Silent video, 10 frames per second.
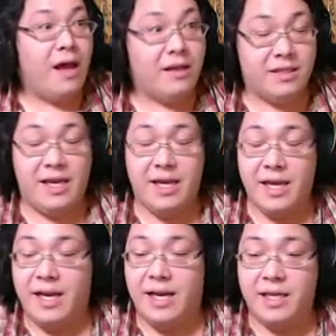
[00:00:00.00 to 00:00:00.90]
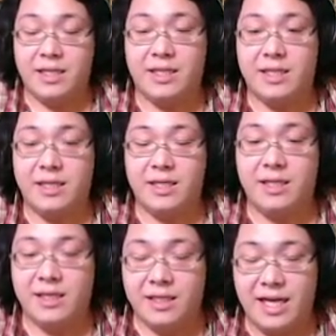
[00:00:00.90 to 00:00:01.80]
say again,
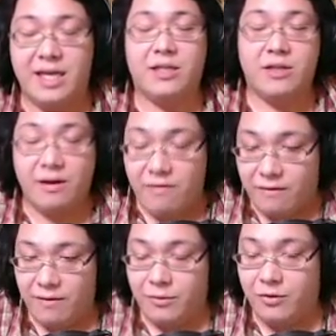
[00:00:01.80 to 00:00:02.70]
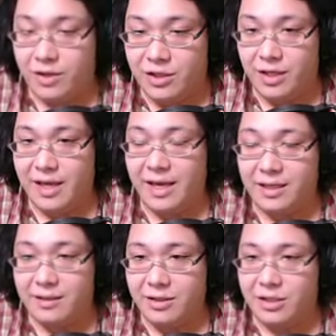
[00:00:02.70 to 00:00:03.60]
the settings are different from Twitch. You can't
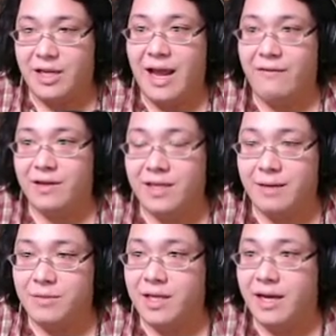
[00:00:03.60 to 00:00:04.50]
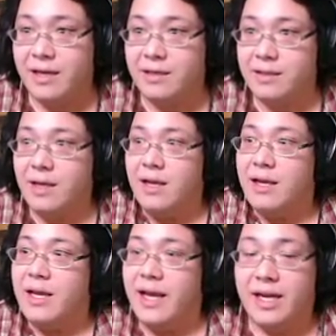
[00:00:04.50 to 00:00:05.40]
just have the same settings
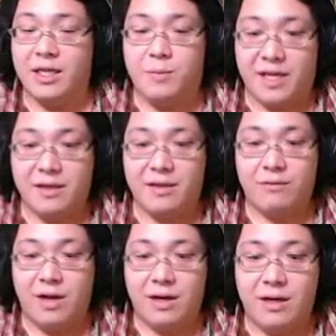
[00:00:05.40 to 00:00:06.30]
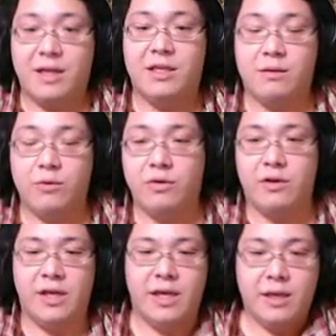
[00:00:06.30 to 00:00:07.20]
and expect it to run
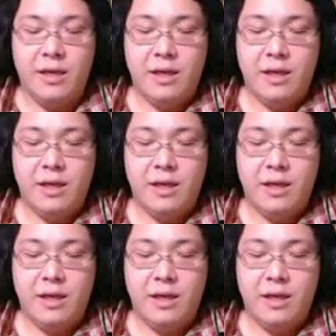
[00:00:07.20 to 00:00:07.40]
smoothly.